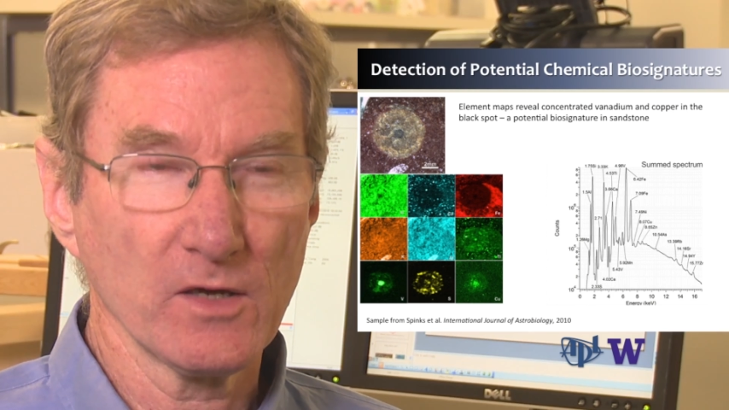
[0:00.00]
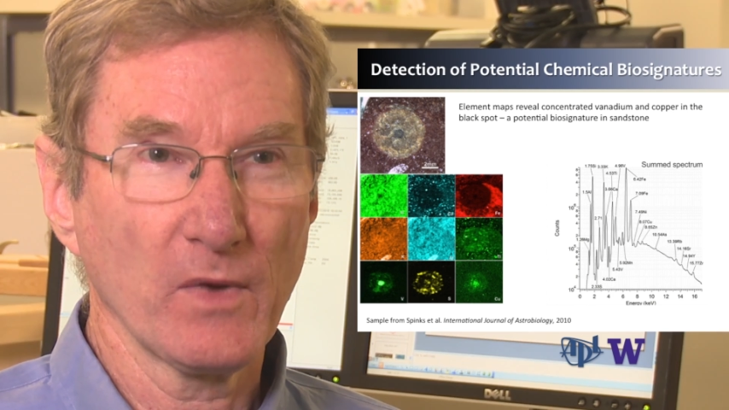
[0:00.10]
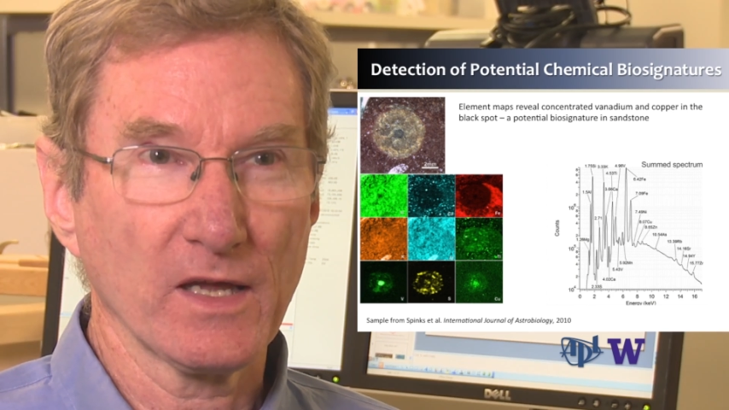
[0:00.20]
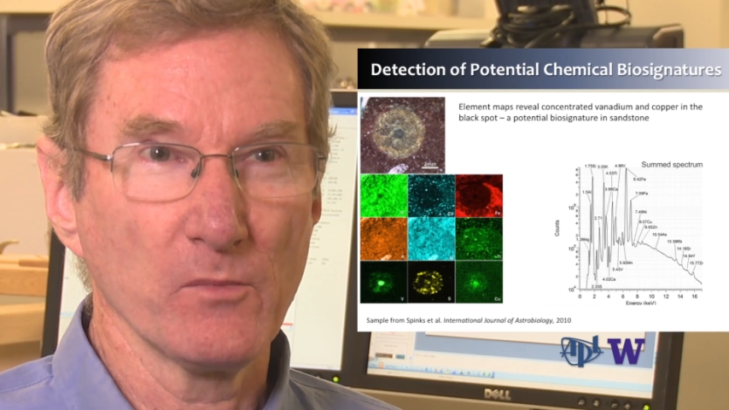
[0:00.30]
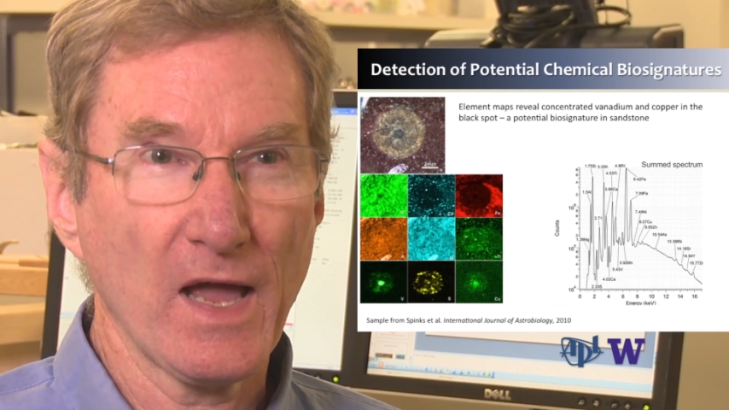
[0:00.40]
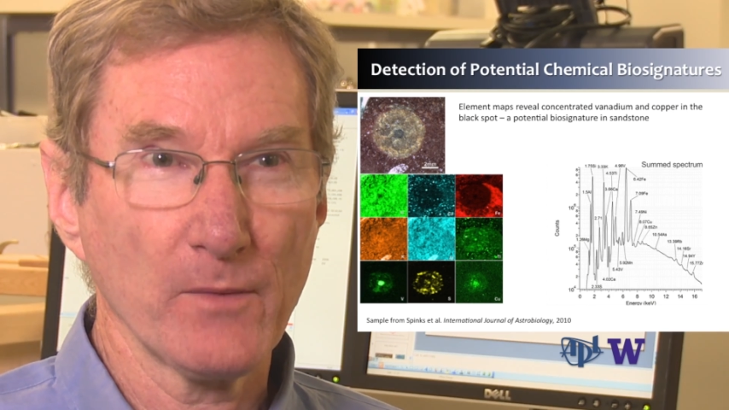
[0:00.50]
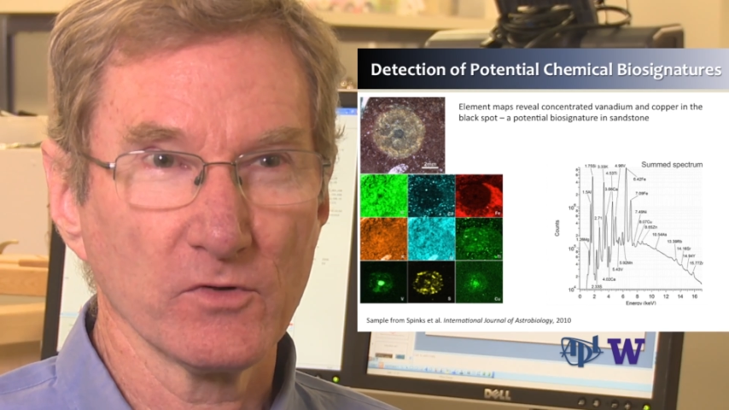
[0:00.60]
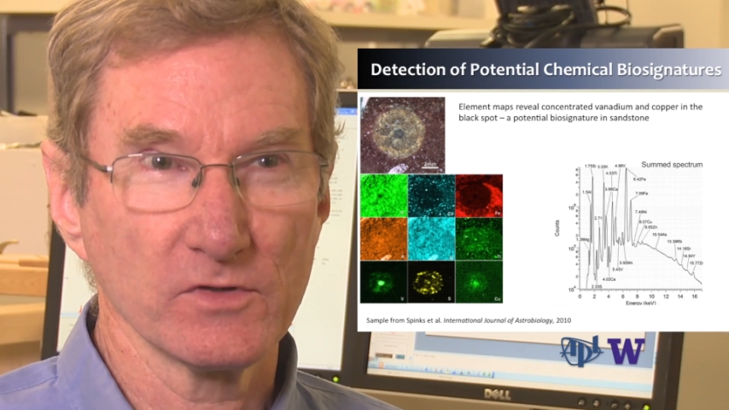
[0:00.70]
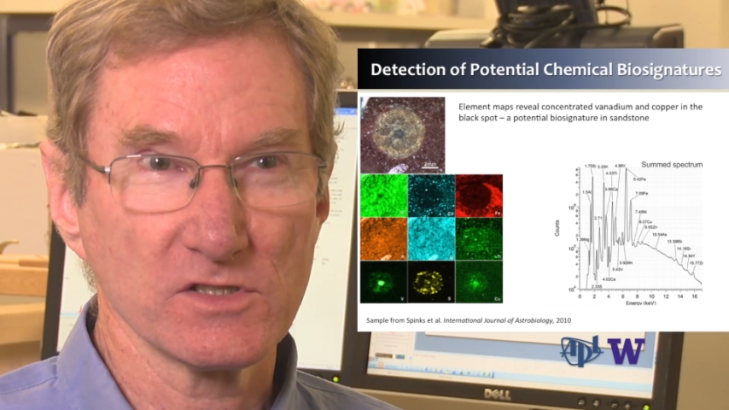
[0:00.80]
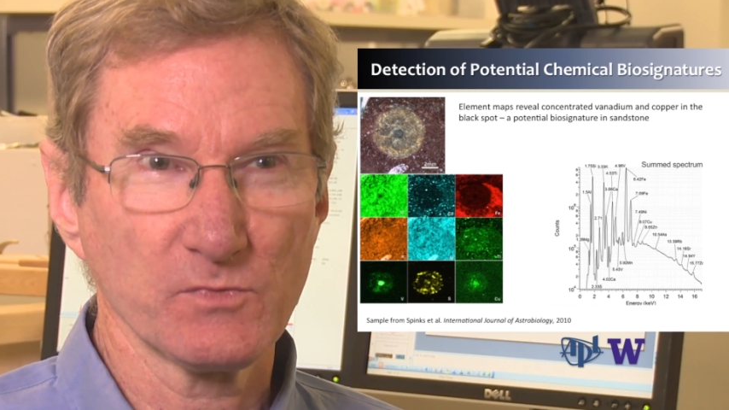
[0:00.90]
can make a
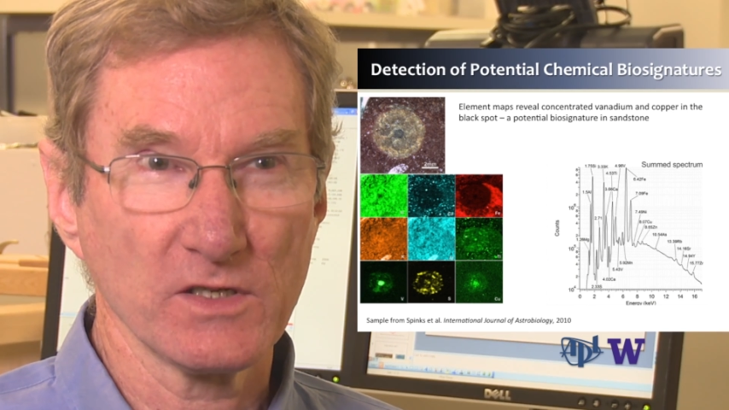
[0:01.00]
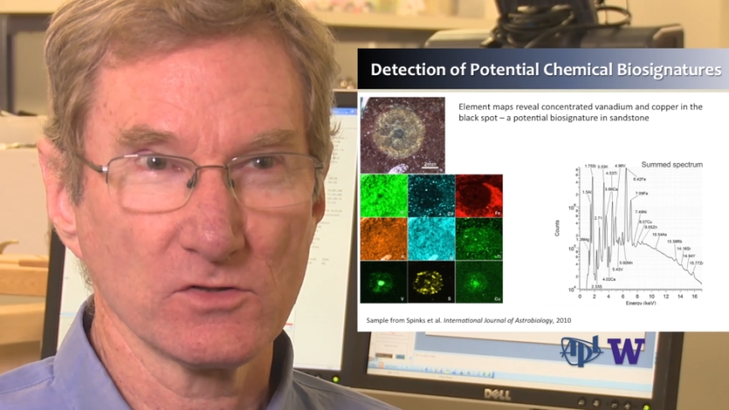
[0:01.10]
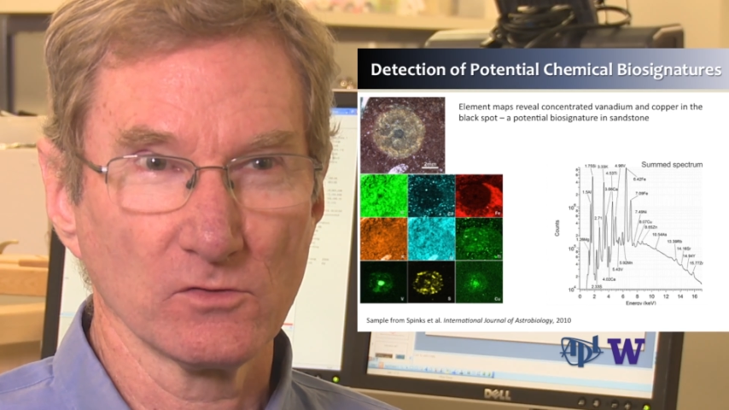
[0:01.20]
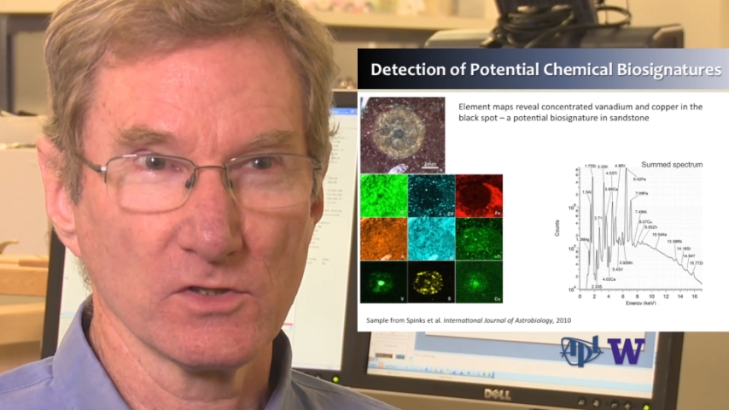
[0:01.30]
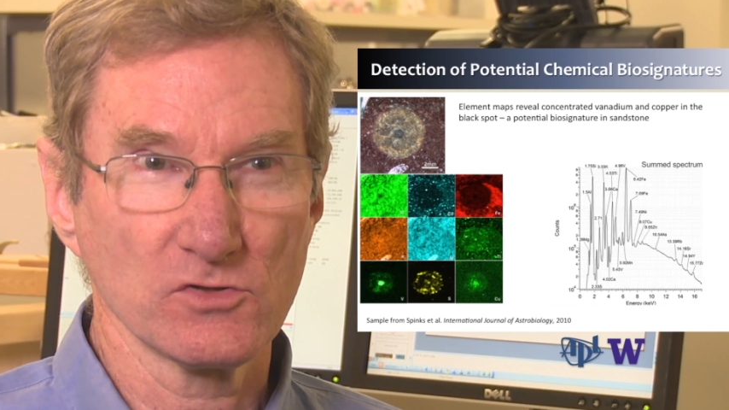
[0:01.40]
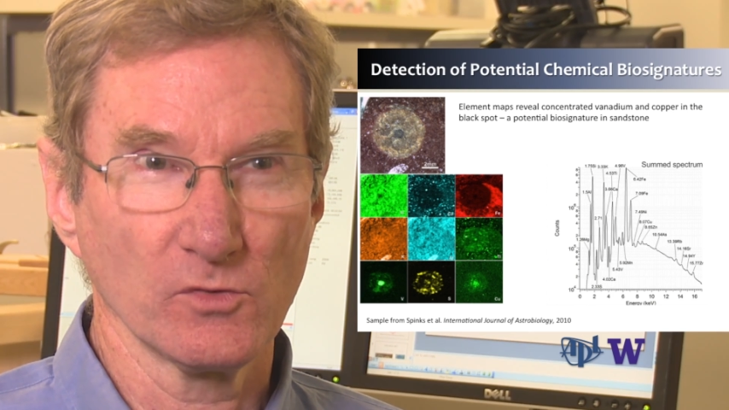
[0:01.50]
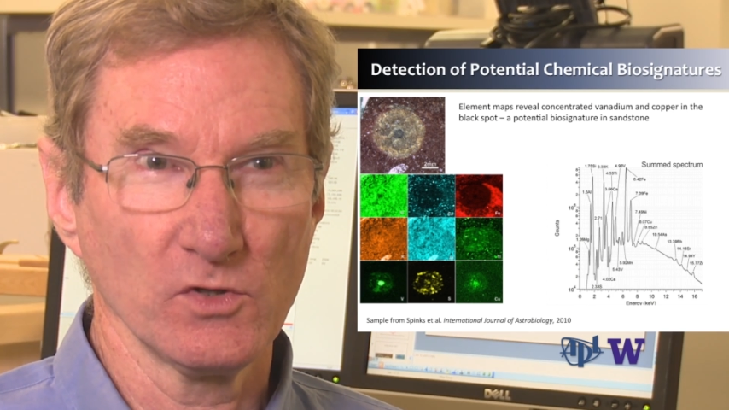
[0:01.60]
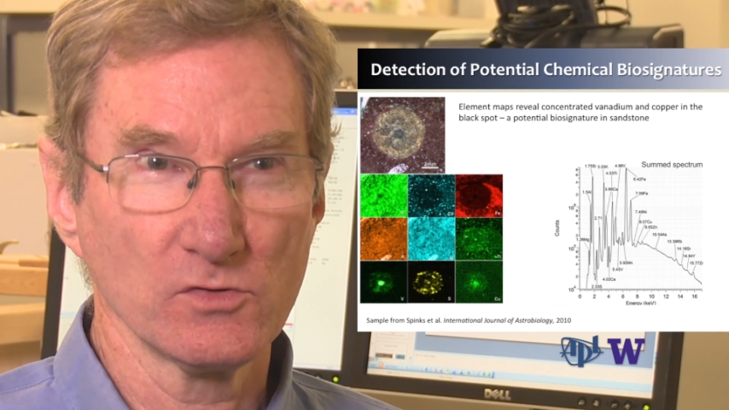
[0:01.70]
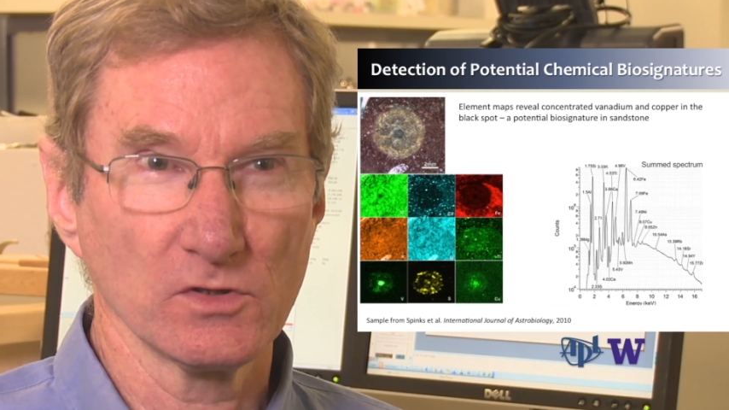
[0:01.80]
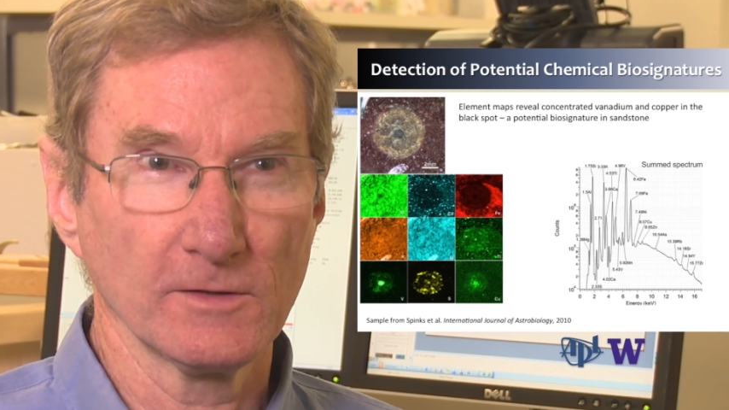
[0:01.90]
map of its spatial
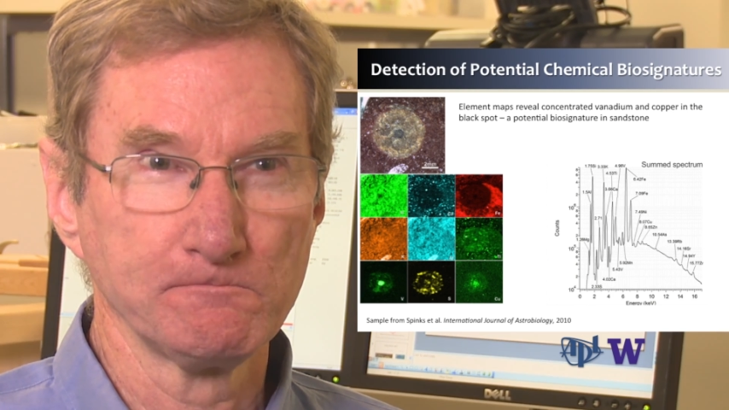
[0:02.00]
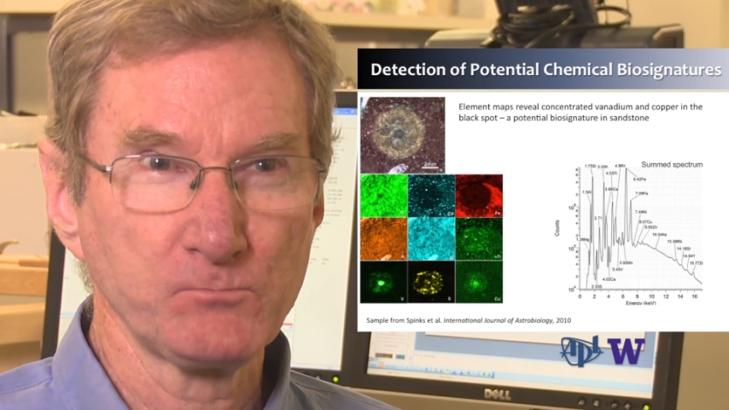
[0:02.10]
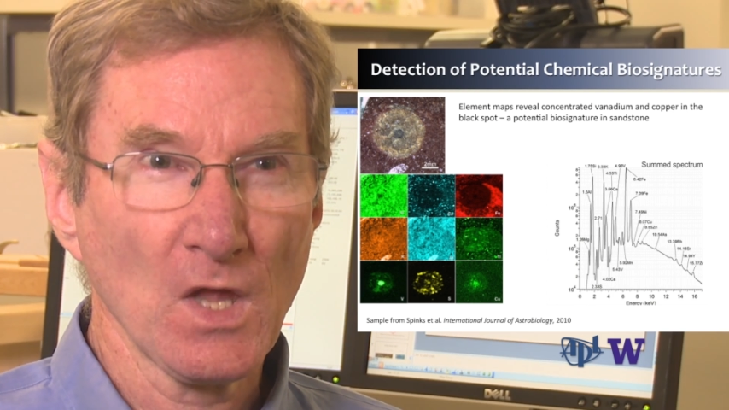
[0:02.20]
distribution.